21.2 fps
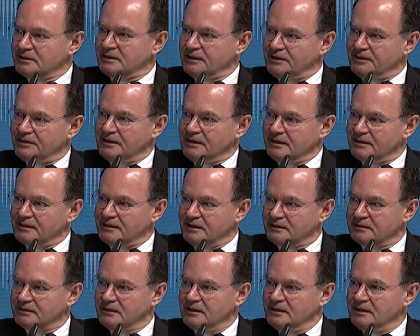I think
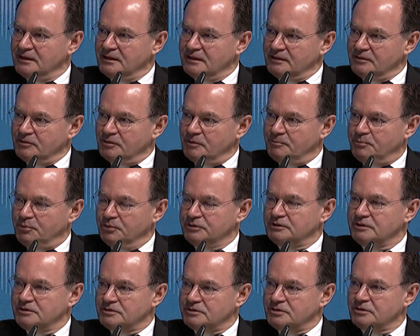that you're
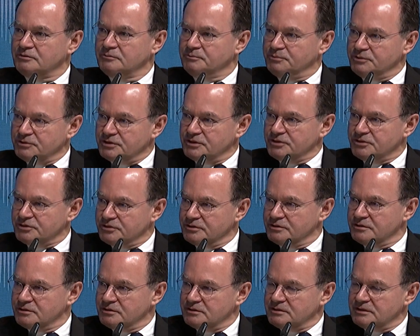put in certain
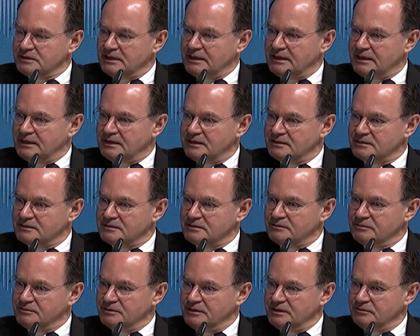positions and
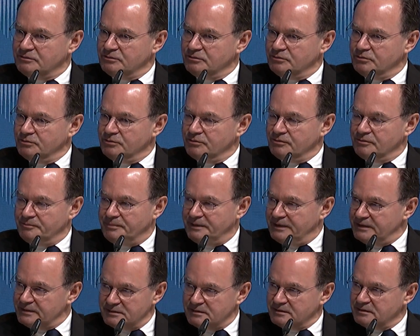you need to do the
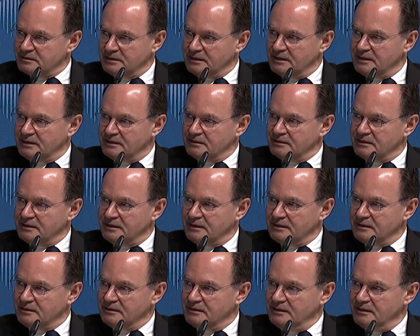best and
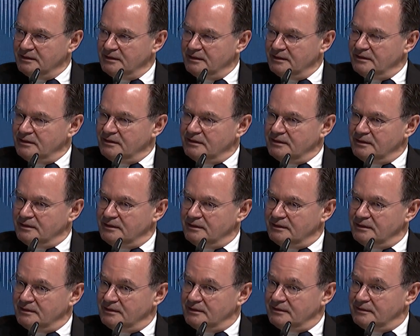then
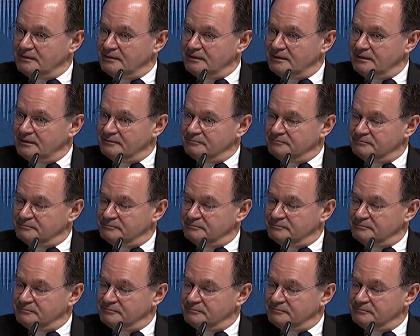uh,